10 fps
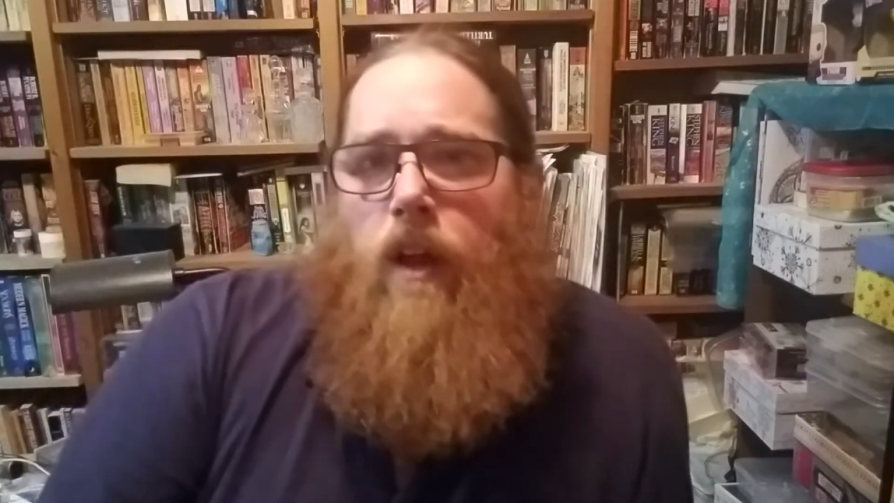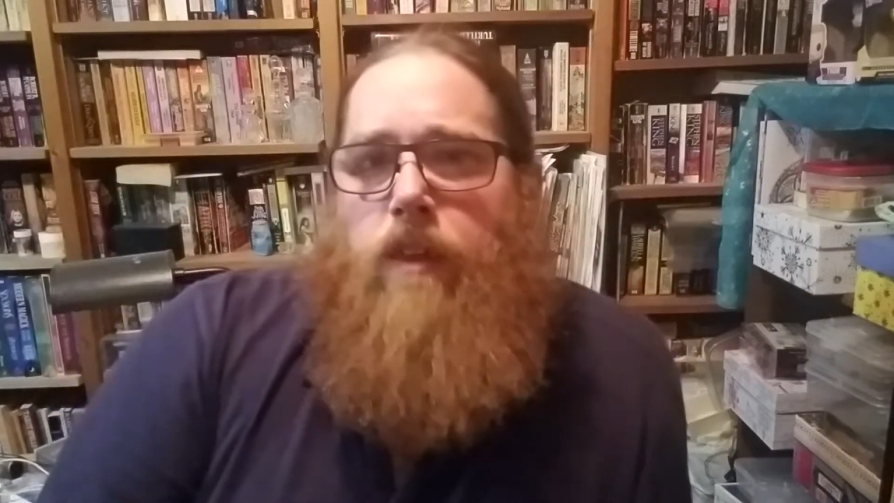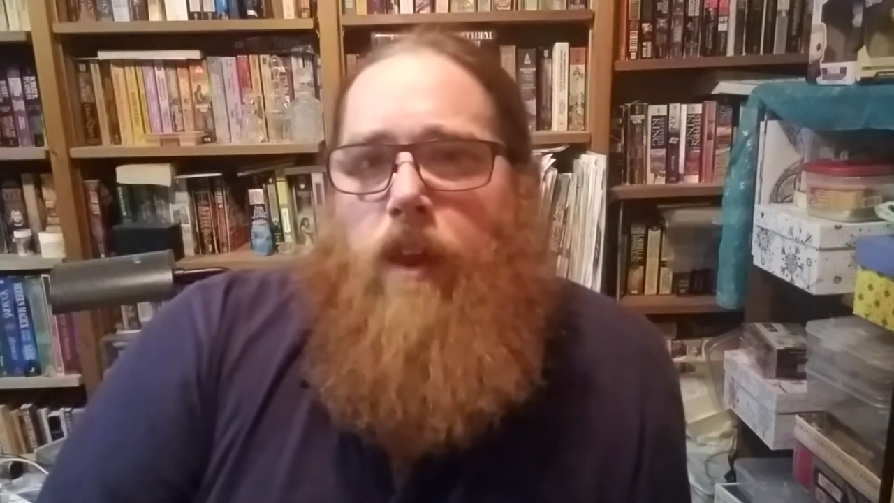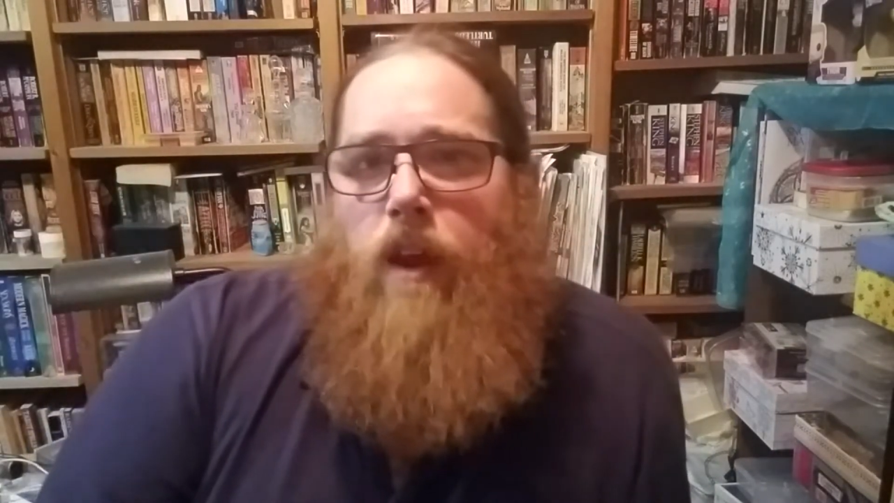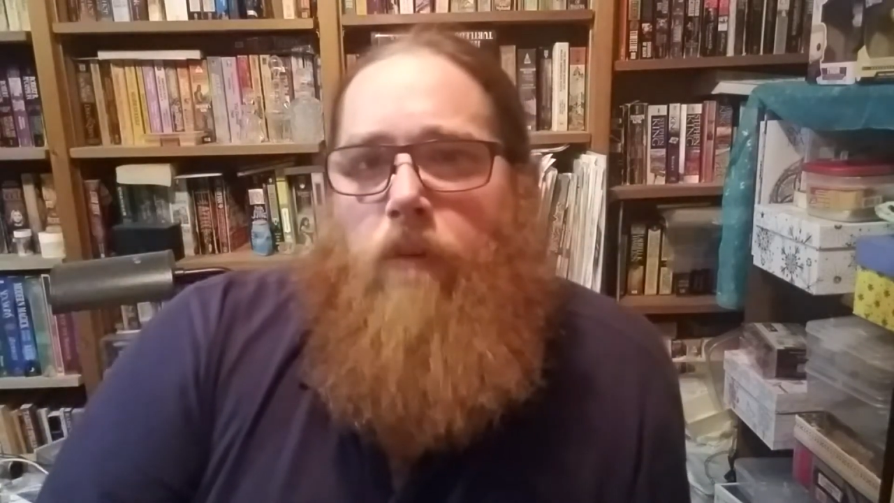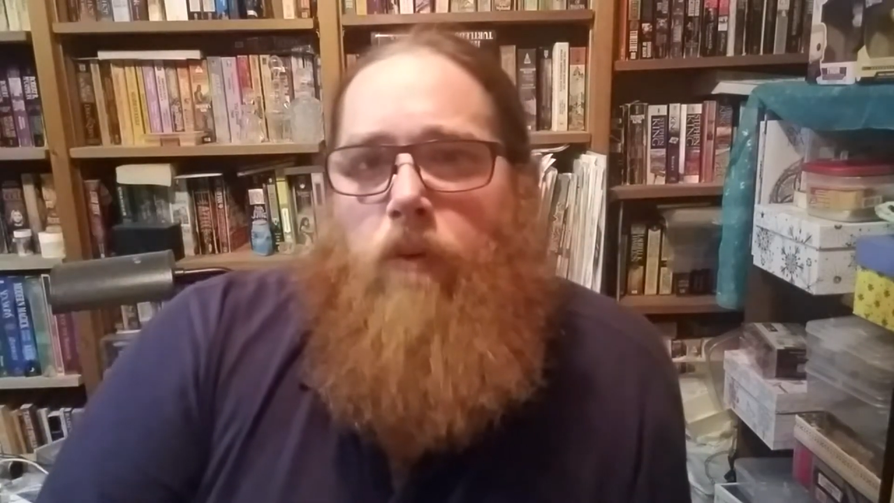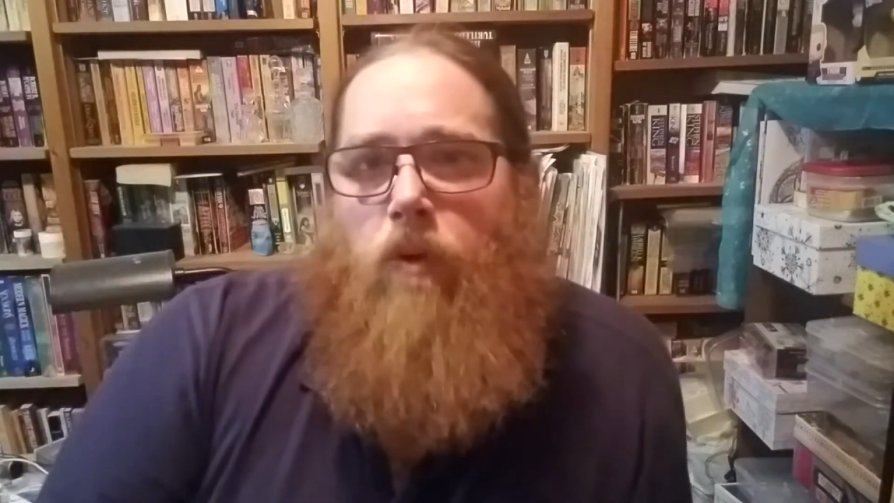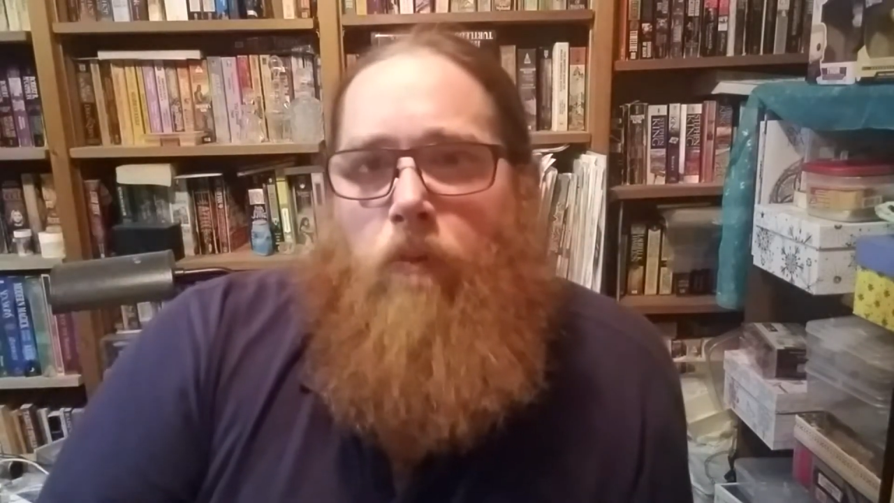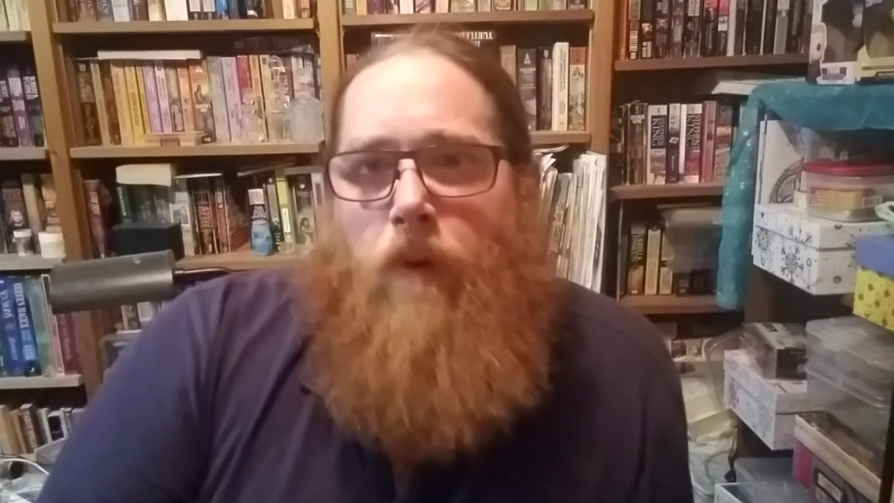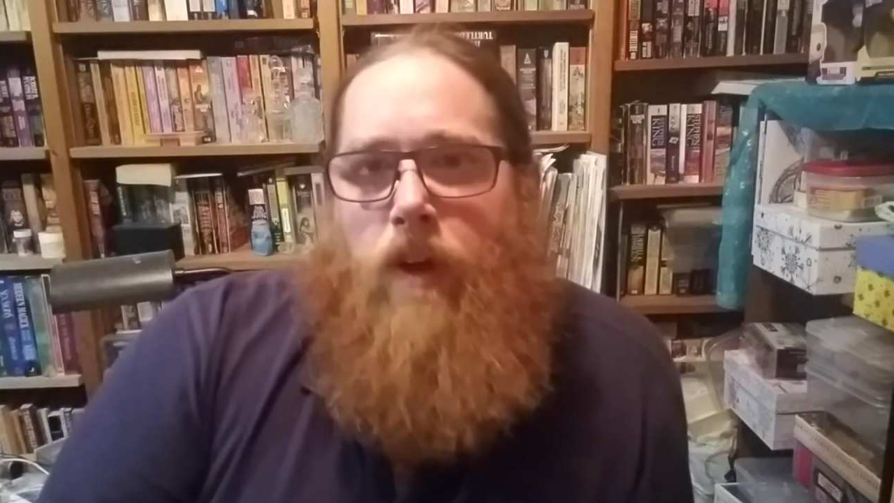that
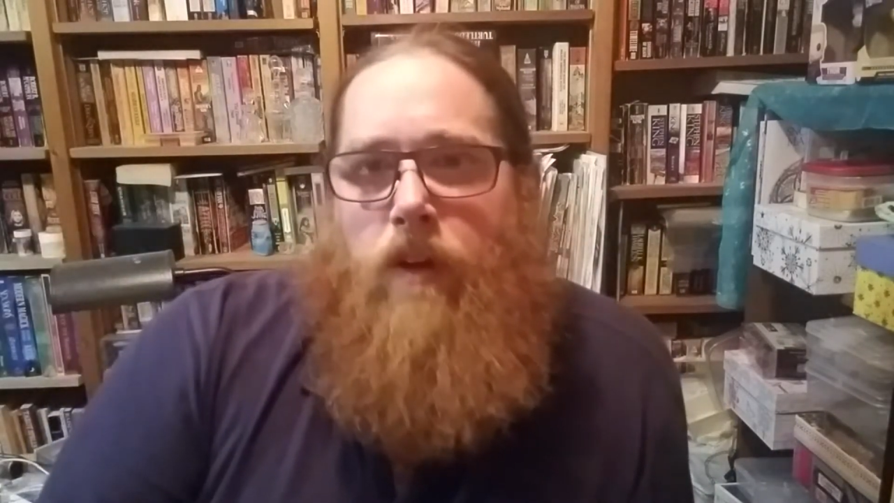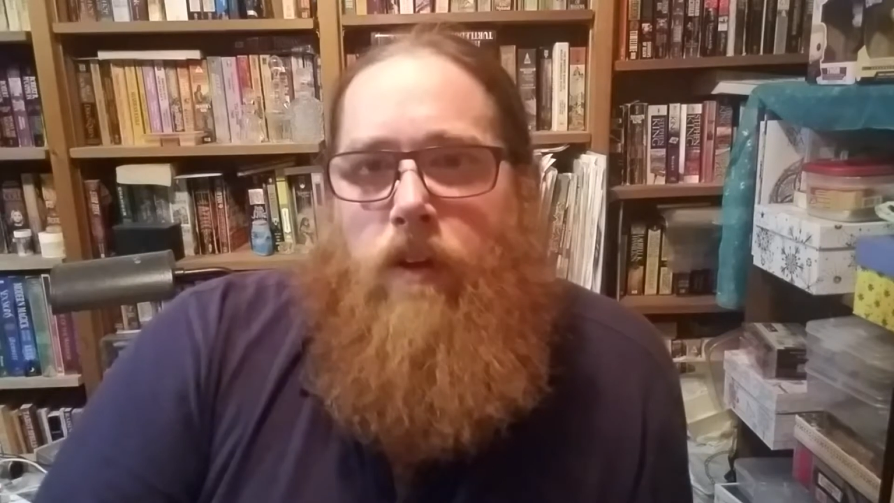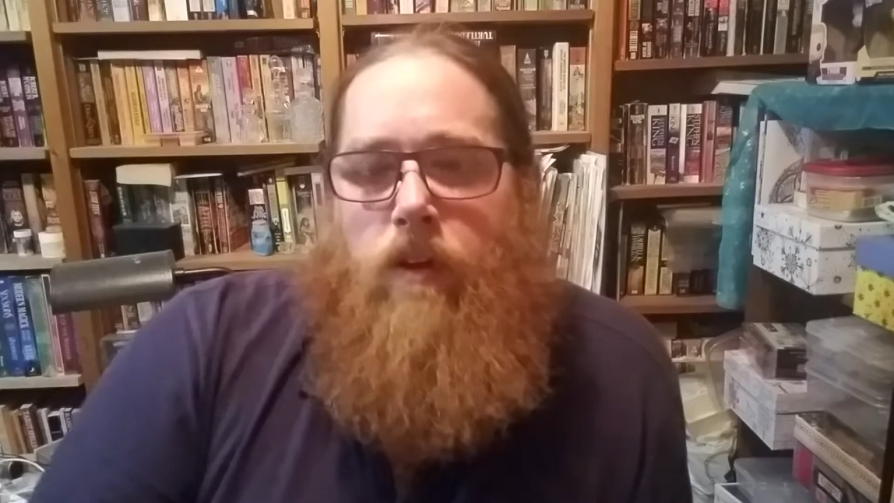will make